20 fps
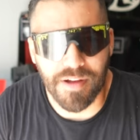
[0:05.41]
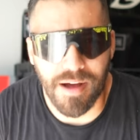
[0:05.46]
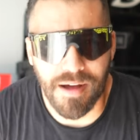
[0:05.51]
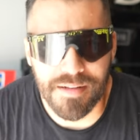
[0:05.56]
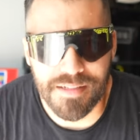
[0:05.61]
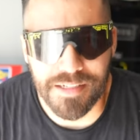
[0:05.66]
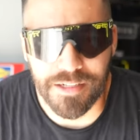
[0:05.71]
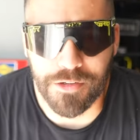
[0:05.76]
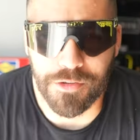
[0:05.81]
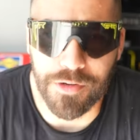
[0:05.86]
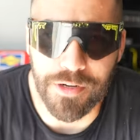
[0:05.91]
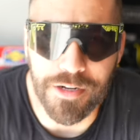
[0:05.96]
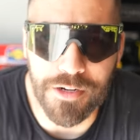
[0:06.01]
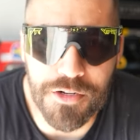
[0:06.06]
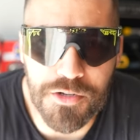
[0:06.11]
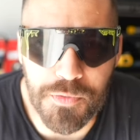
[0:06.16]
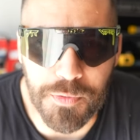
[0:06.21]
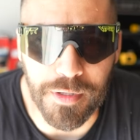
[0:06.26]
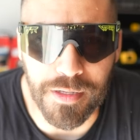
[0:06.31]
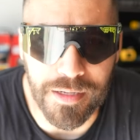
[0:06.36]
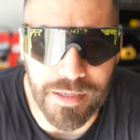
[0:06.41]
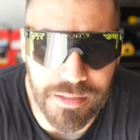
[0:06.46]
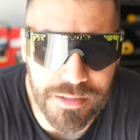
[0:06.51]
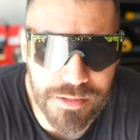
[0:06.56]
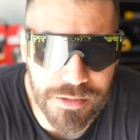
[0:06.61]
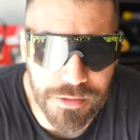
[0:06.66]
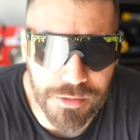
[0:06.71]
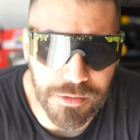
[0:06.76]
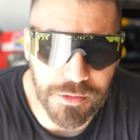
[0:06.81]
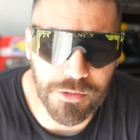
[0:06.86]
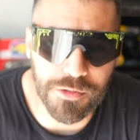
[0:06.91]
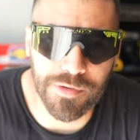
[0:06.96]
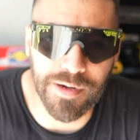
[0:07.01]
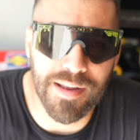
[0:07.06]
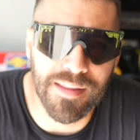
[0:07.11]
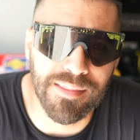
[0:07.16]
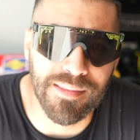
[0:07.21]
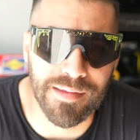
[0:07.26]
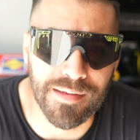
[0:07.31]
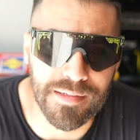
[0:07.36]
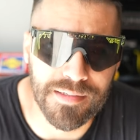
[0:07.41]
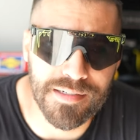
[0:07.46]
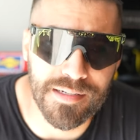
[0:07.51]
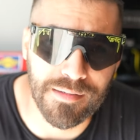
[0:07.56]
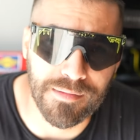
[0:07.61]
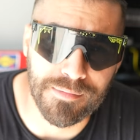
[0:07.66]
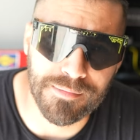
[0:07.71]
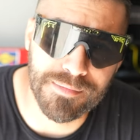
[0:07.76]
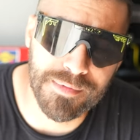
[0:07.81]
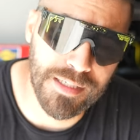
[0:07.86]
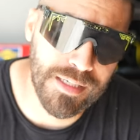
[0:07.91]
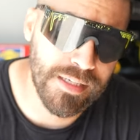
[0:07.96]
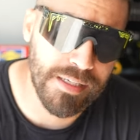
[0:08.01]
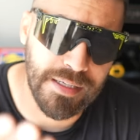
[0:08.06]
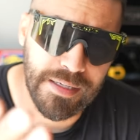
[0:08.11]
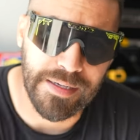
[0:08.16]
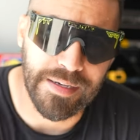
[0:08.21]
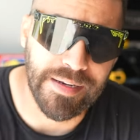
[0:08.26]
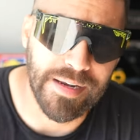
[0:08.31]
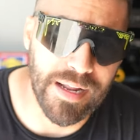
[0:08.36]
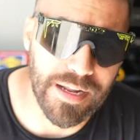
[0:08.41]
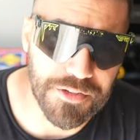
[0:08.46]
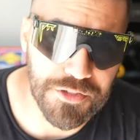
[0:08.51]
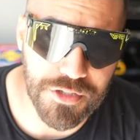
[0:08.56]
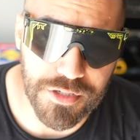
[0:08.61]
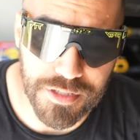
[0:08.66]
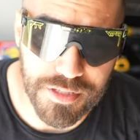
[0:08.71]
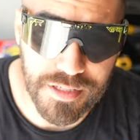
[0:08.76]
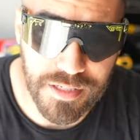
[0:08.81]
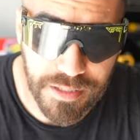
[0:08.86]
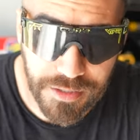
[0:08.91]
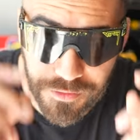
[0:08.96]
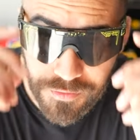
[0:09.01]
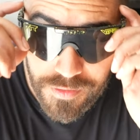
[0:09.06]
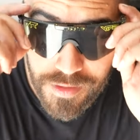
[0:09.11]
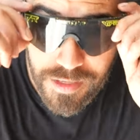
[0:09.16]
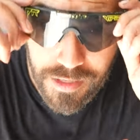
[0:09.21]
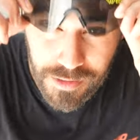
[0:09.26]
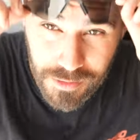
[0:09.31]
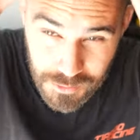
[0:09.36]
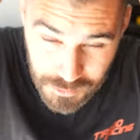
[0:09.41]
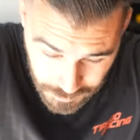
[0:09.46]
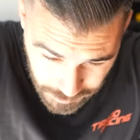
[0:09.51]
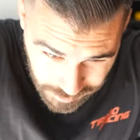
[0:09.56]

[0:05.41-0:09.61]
content creators, we like to create things and not just these videos.